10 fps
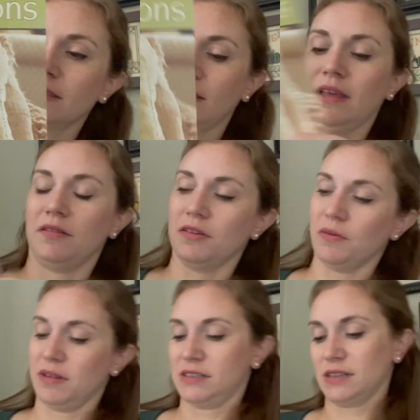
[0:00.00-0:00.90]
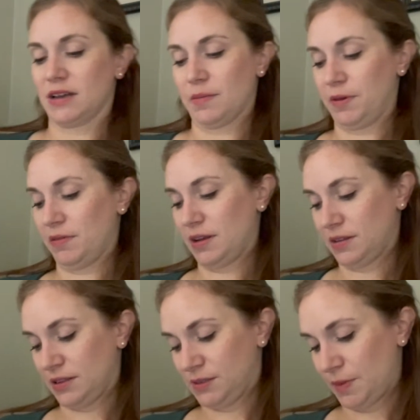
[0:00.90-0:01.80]
I don't know what's the copyright
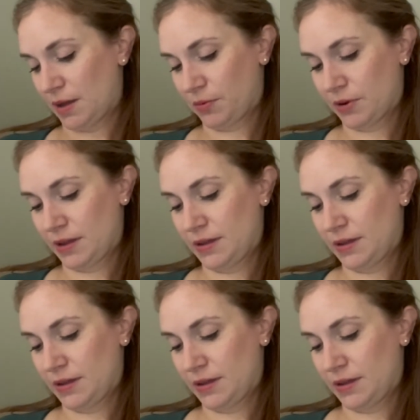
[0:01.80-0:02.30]
on this bad boy.